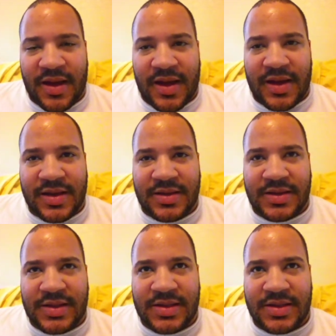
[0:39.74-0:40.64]

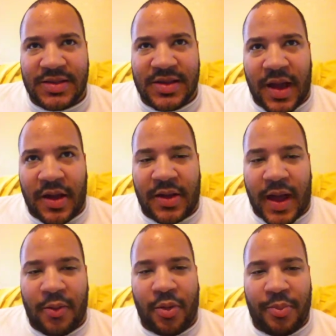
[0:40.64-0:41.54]
is saying,
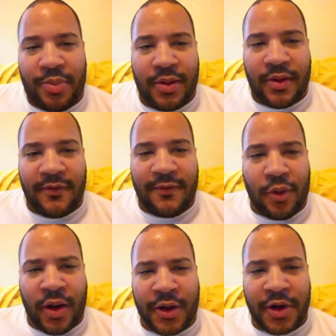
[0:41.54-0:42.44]
okay, we'll put
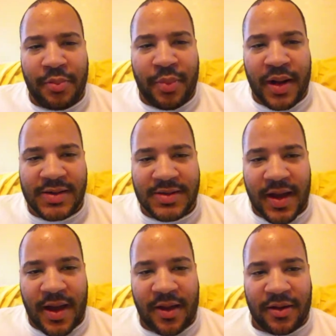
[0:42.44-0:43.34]
$400
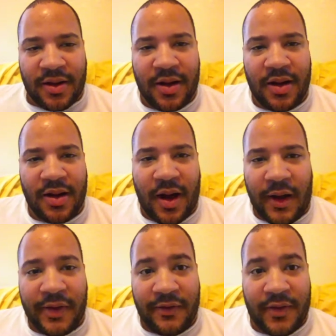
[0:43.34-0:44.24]
down
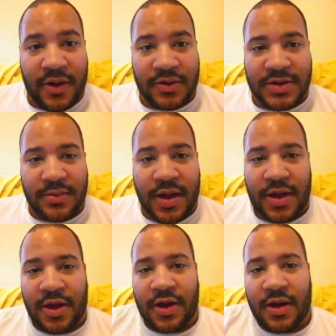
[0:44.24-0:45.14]
on the phone to
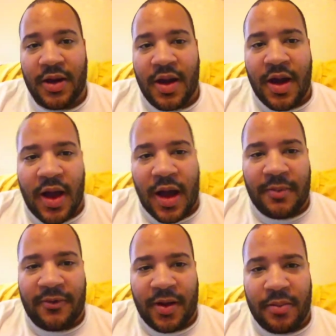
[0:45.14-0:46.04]
make your
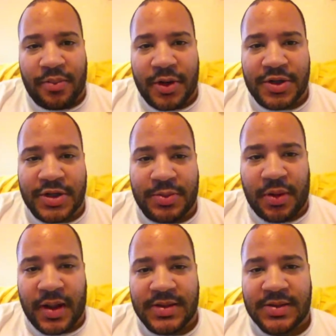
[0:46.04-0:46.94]
upfront purchase
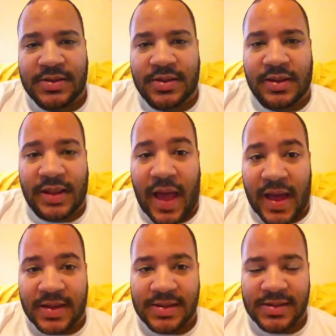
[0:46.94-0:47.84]
price
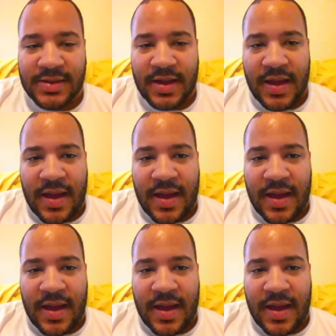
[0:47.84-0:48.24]
less,